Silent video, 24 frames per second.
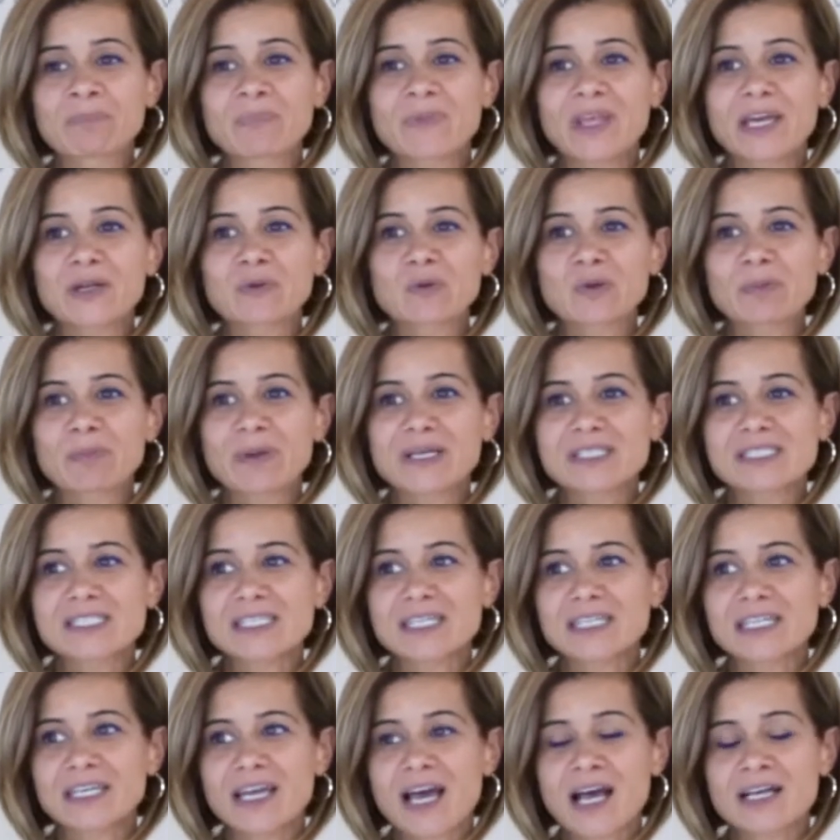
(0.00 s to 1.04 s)
And we
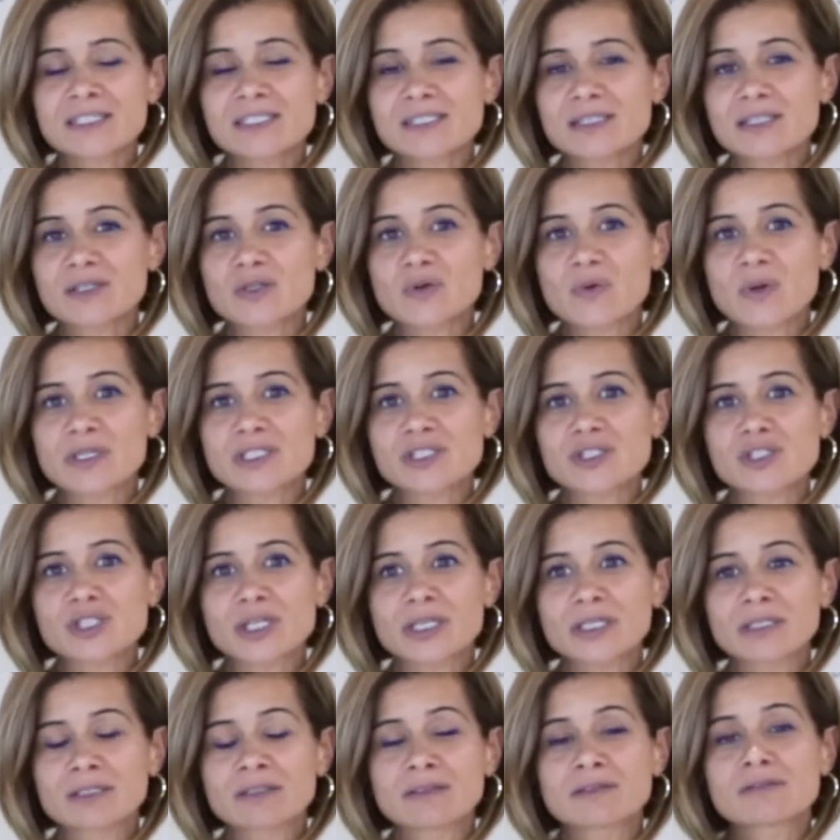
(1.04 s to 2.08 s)
basically ask the
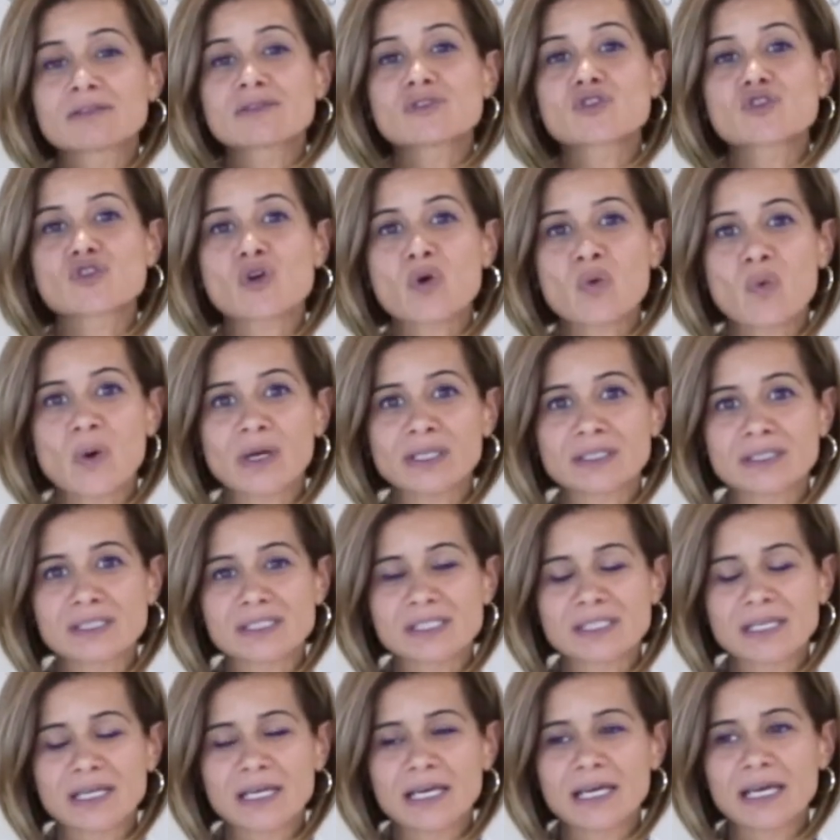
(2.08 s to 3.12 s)
question, so
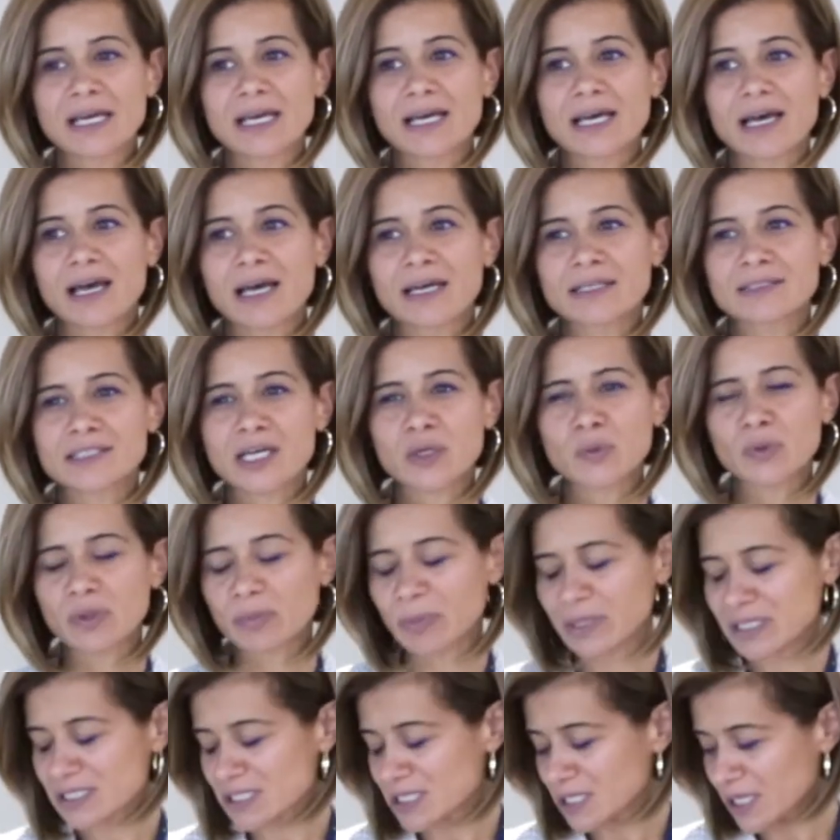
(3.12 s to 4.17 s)
what? And our
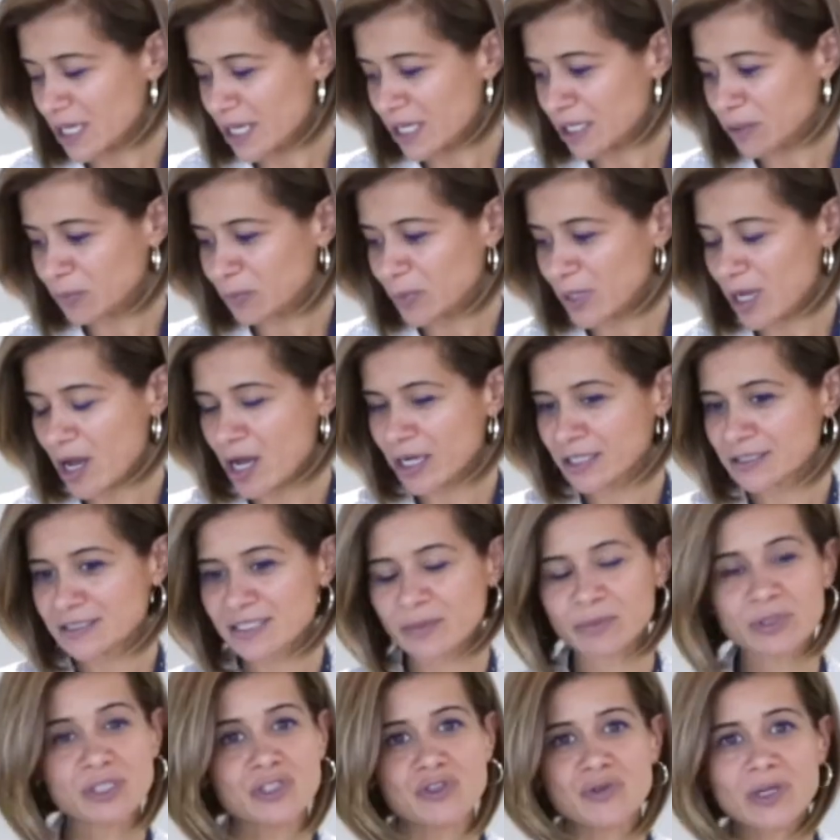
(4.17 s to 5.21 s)
basic aim behind
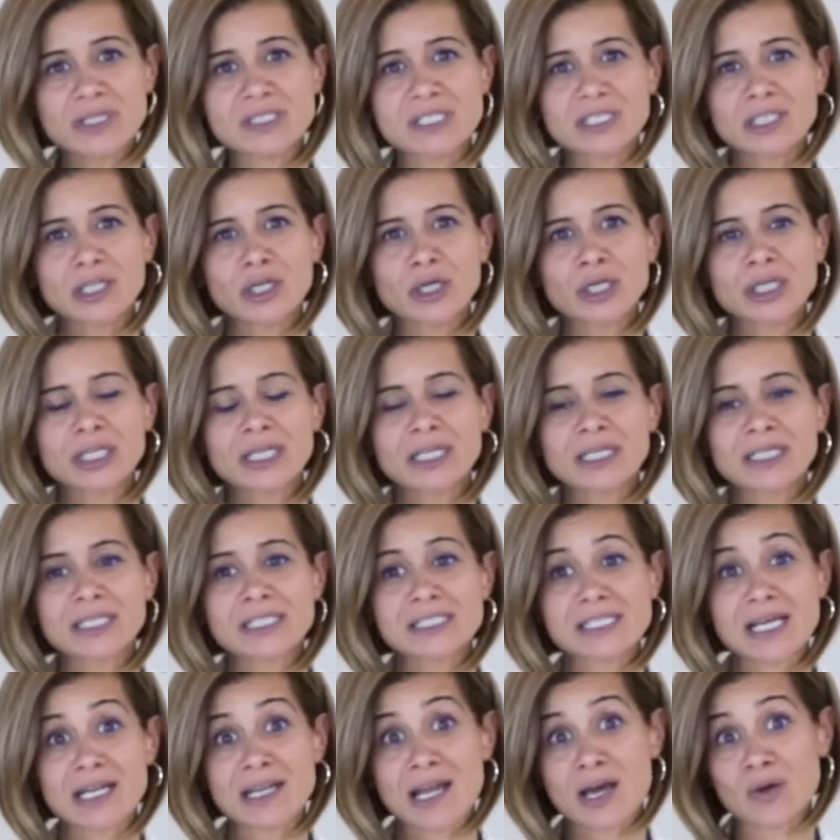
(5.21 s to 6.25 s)
demonstrating learning
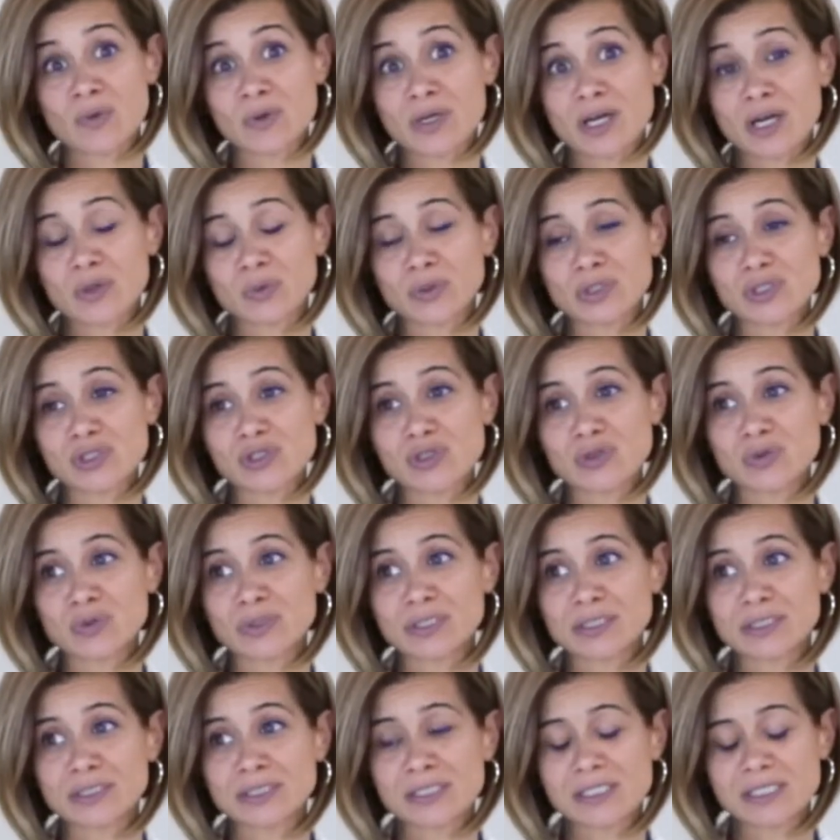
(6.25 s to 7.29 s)
is allowing our
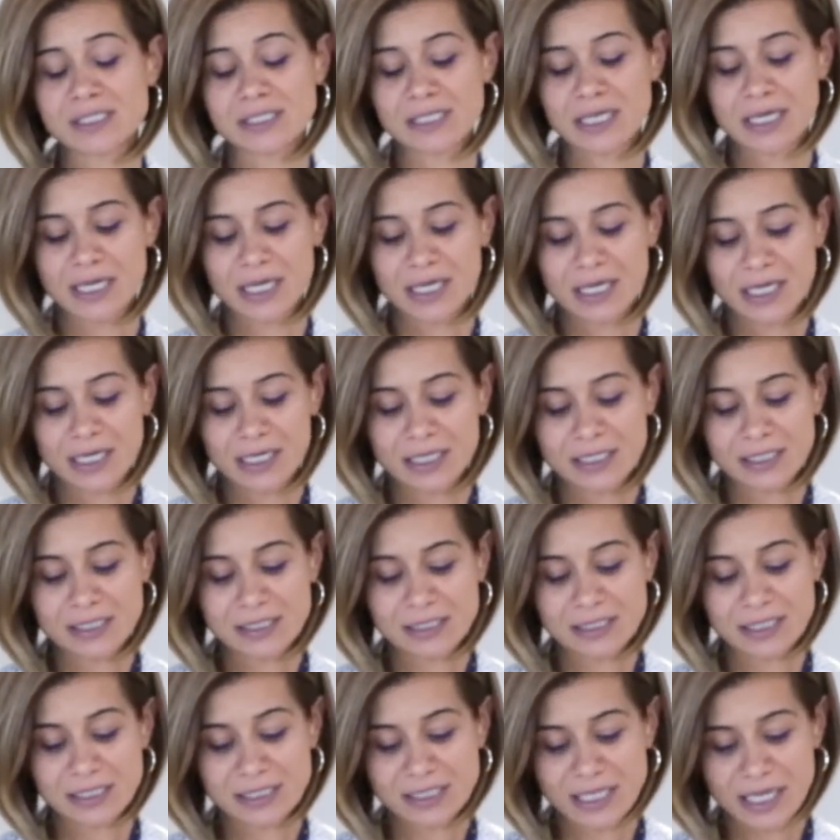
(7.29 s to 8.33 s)
students
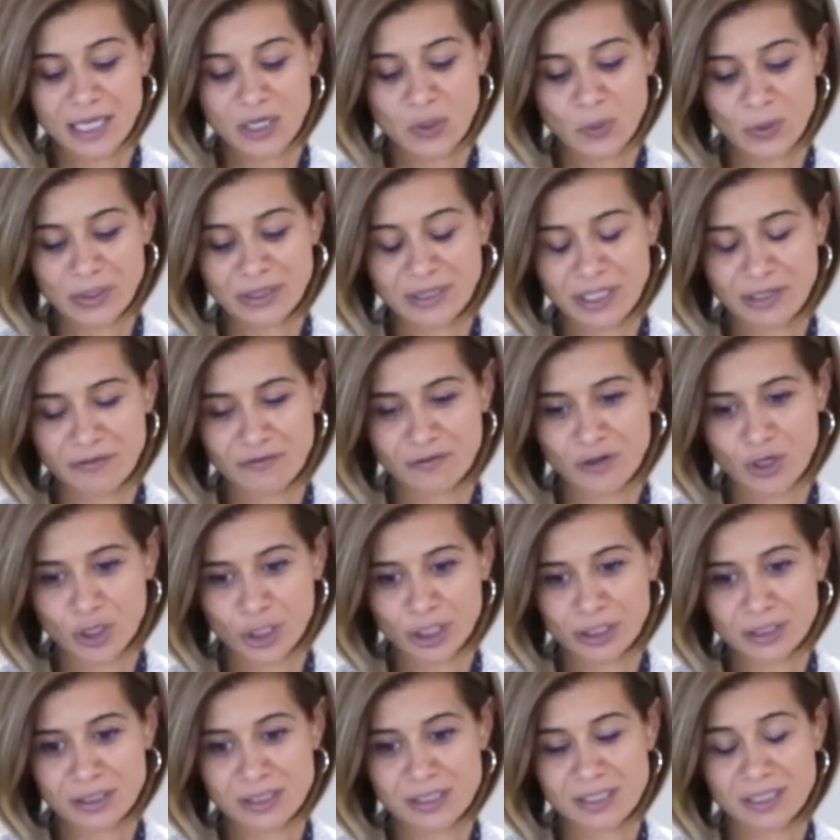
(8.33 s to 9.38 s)
to take what they've
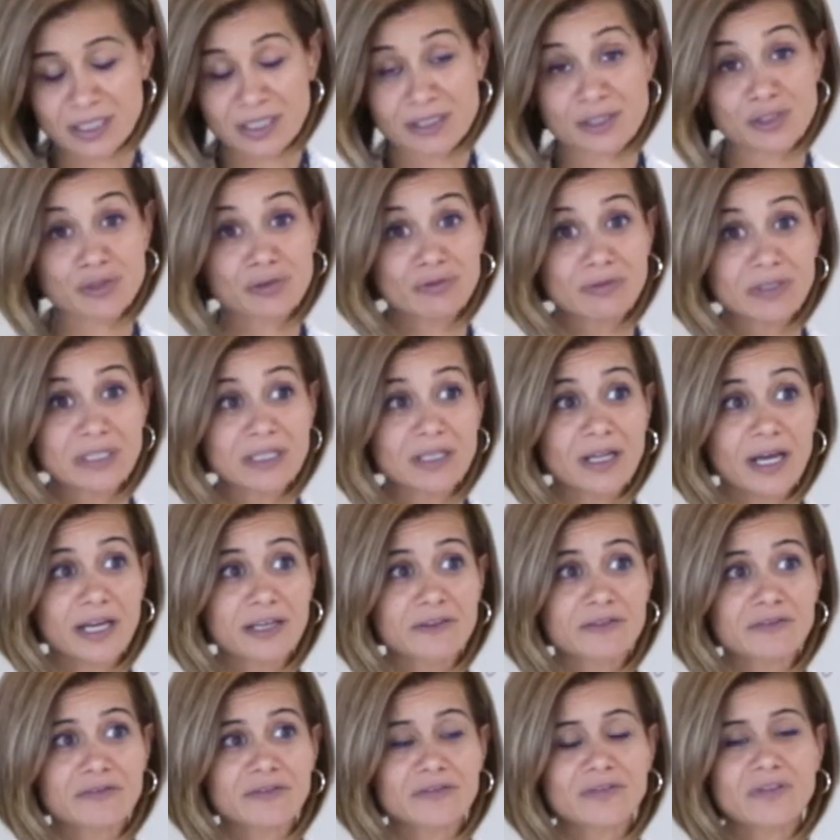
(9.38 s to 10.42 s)
learned into real
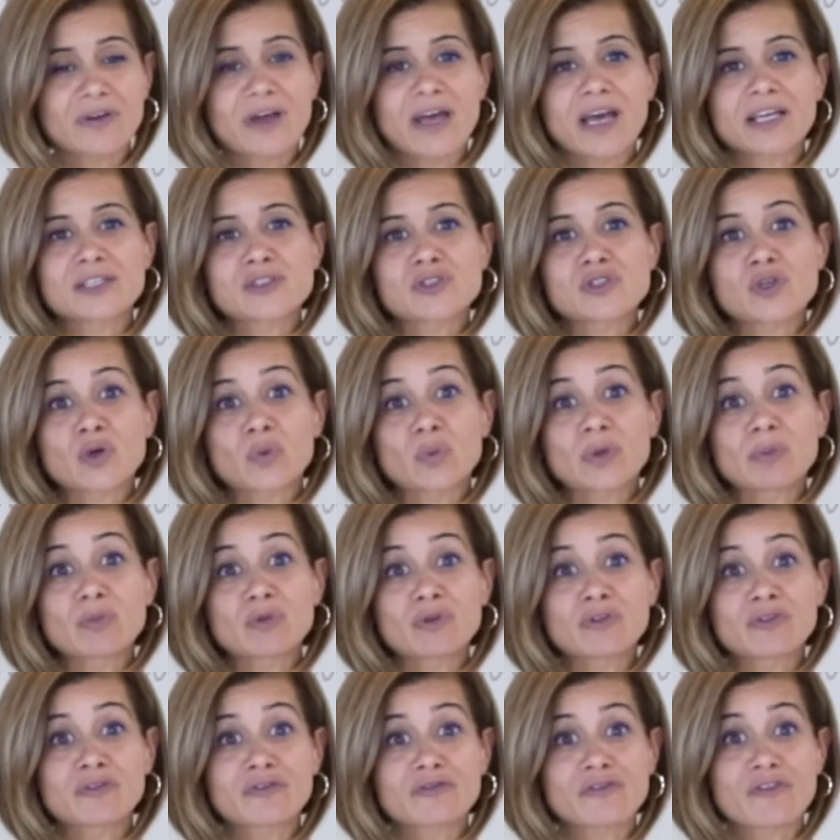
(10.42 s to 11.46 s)
life. And so we
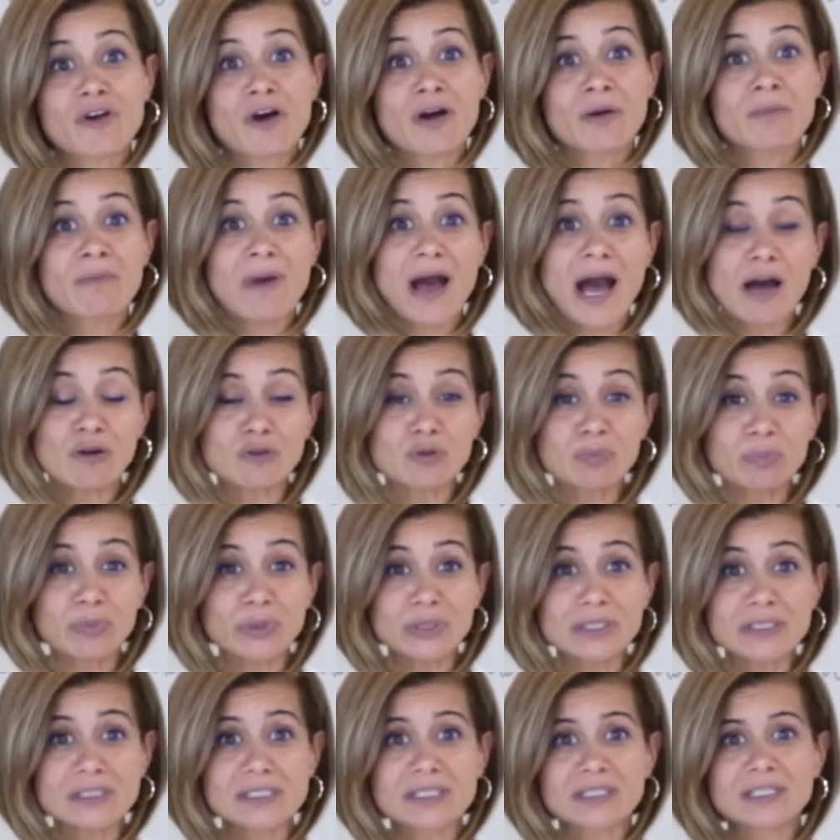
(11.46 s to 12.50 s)
move from
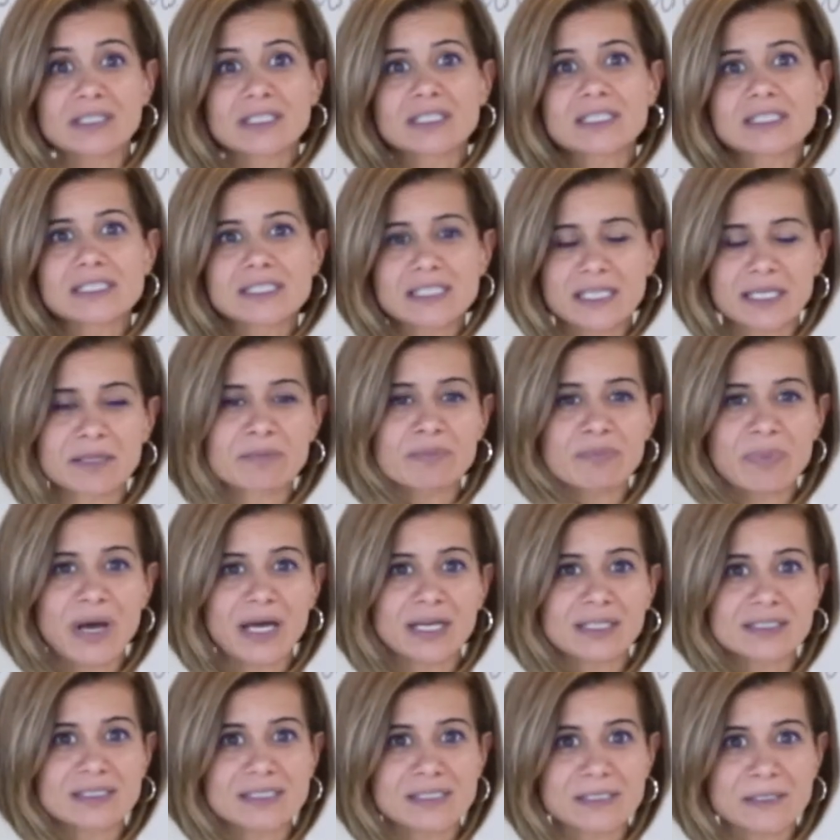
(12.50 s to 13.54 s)
output to
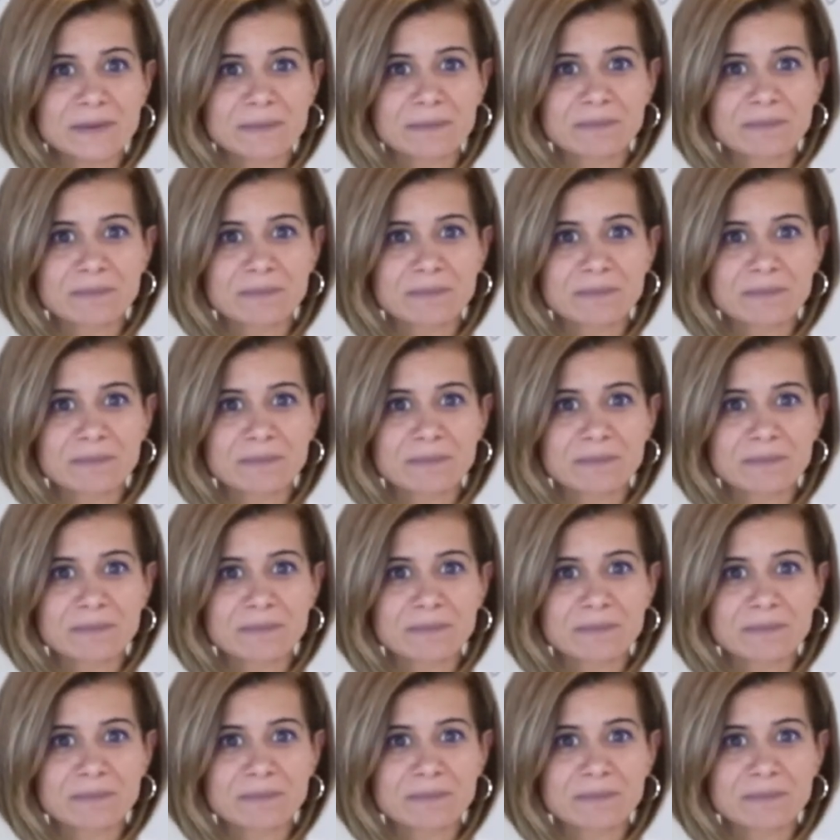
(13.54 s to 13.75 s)
impact.